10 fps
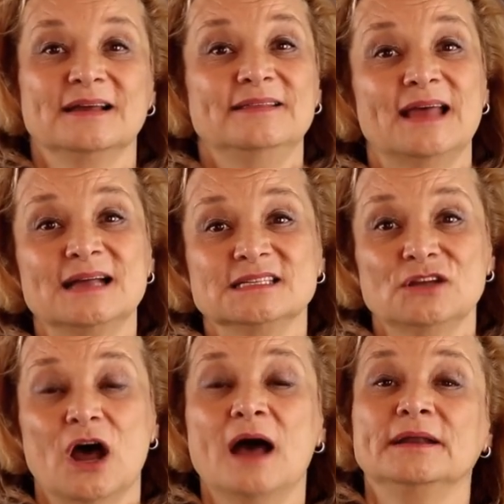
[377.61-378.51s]
That's
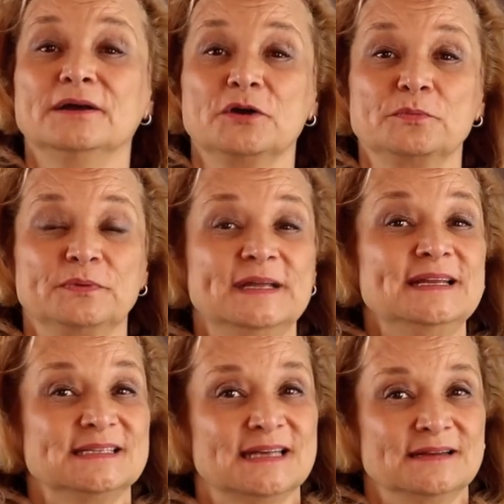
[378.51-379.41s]
not a
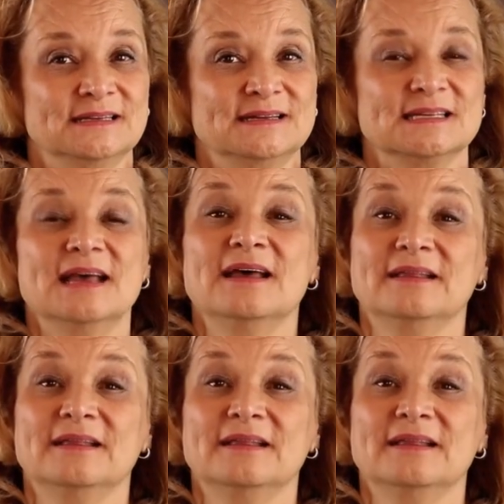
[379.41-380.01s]
complete sentence.